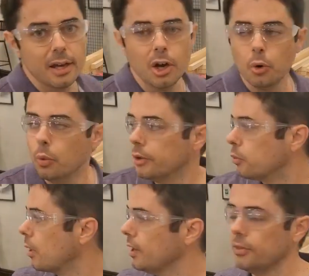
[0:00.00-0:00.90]

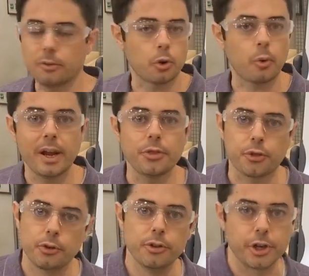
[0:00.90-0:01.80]
because
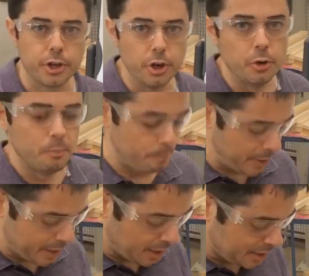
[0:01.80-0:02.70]
most of the time
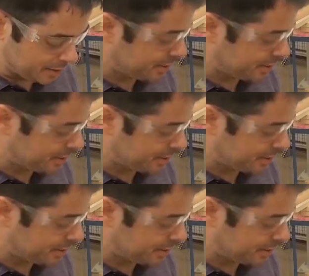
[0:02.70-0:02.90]
when